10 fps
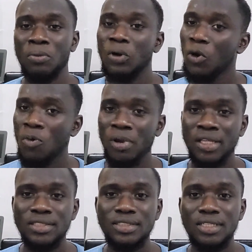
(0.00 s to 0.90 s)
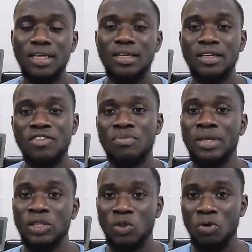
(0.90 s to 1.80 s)
comment, give me
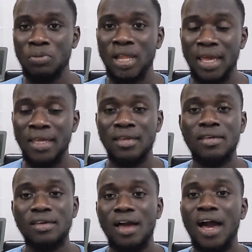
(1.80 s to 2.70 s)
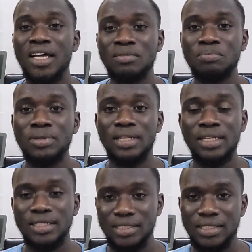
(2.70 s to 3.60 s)
a thumb like, and
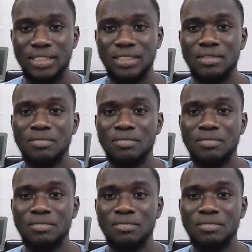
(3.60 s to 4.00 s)
please